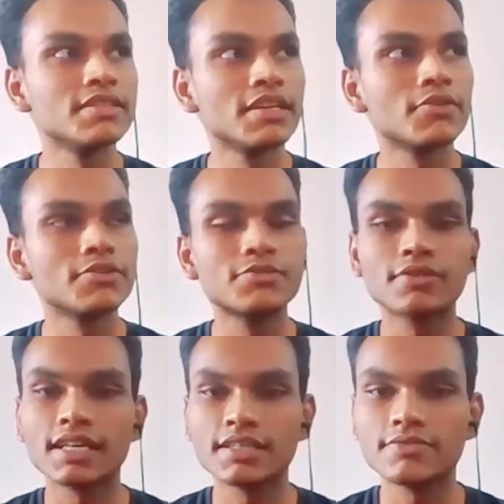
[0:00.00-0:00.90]
they also
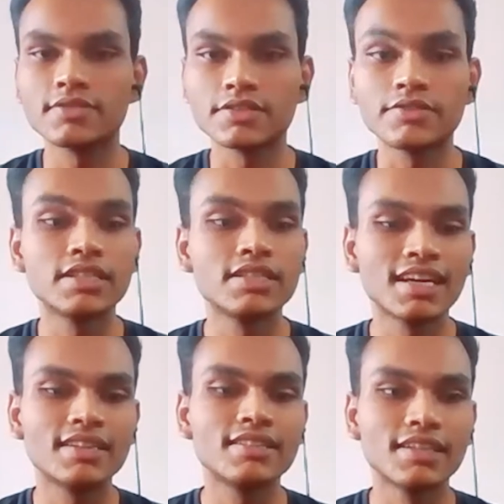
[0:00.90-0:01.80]
kind of agreed
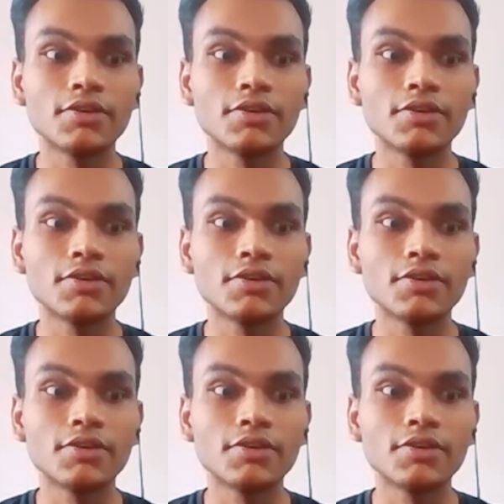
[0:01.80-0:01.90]
that